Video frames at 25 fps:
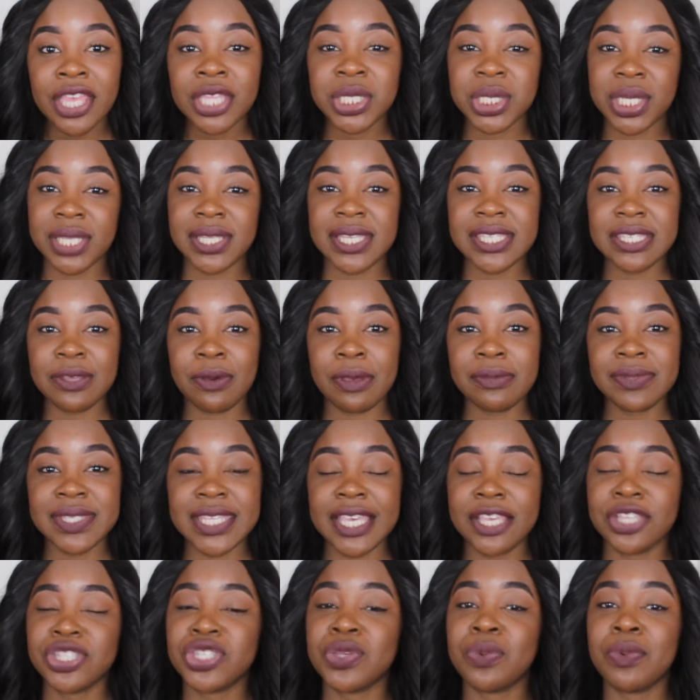Do you understand what I'm
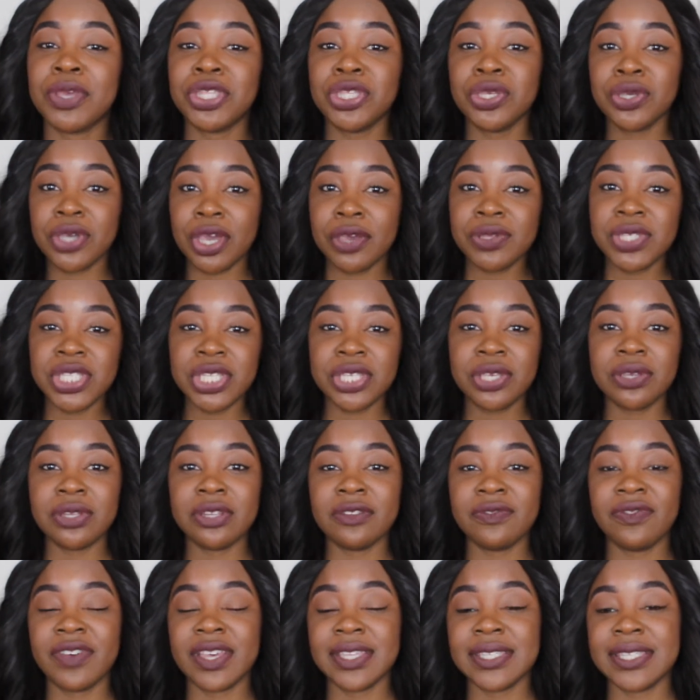saying? So when you go to
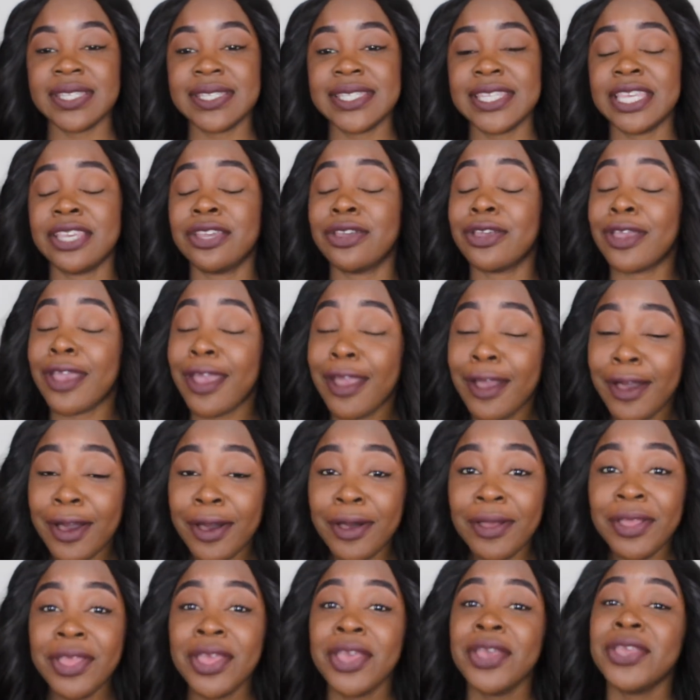university,
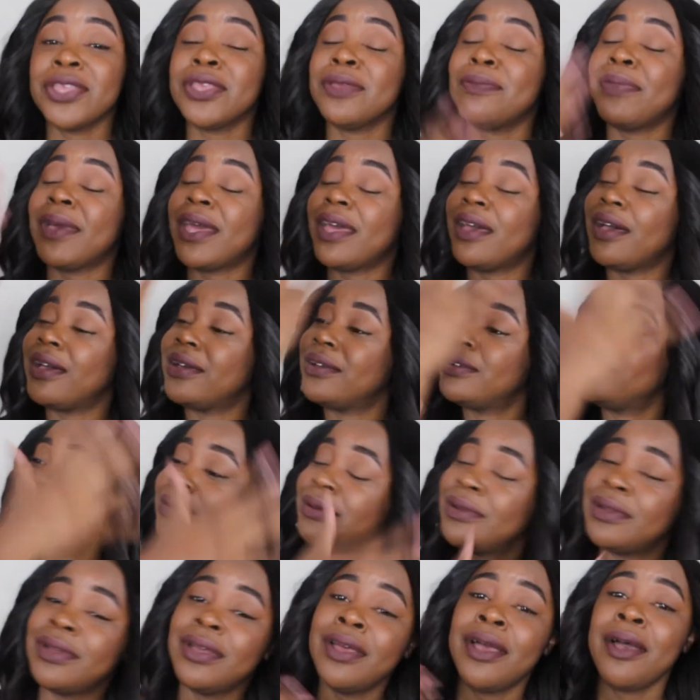girl, you better
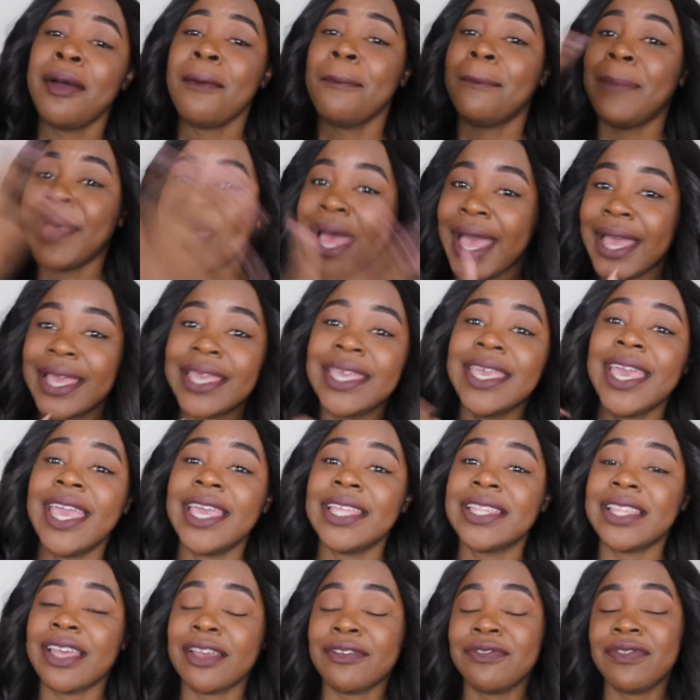
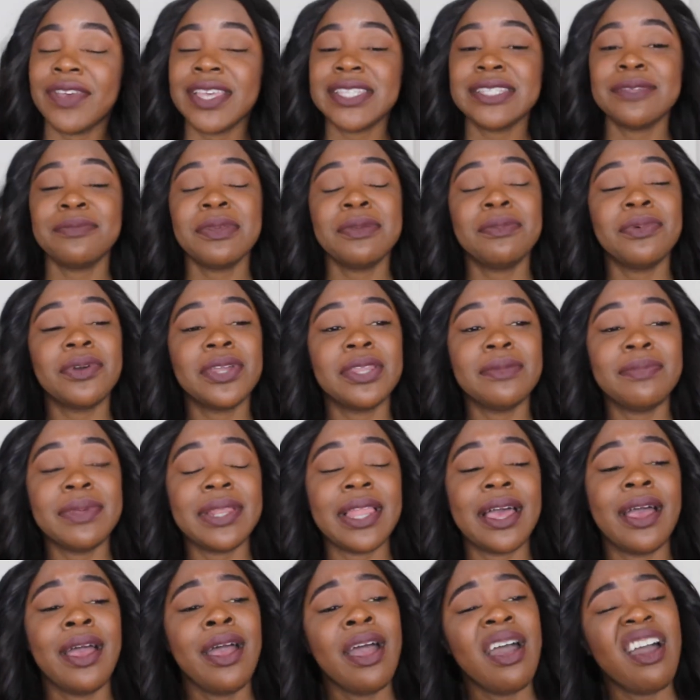pancake that face, and people are going to be
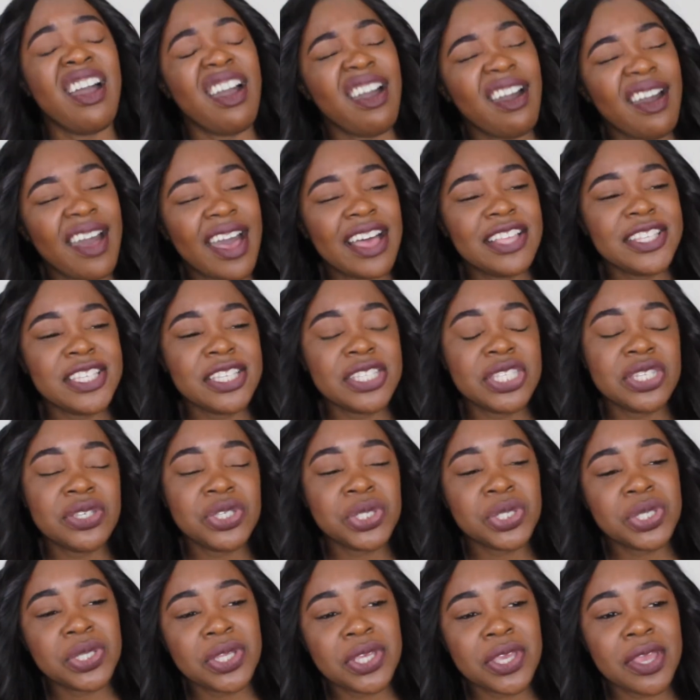like, oh, how did
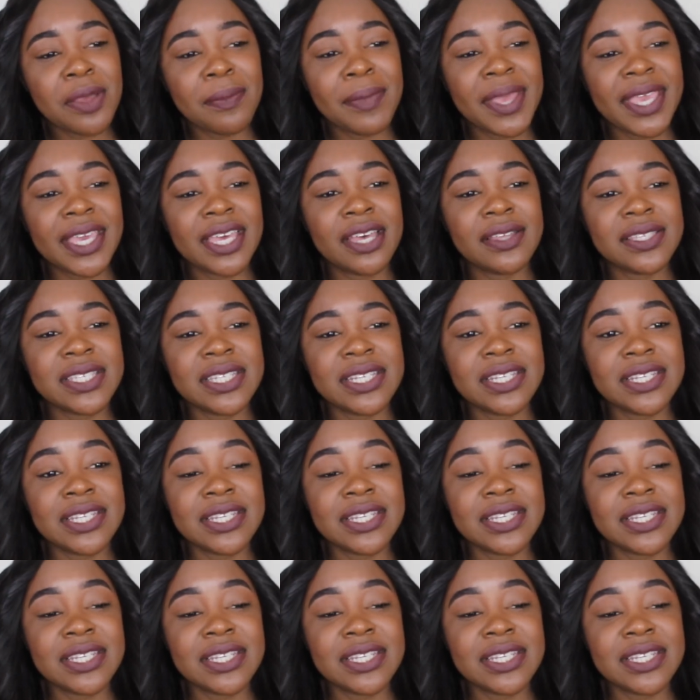you do your makeup,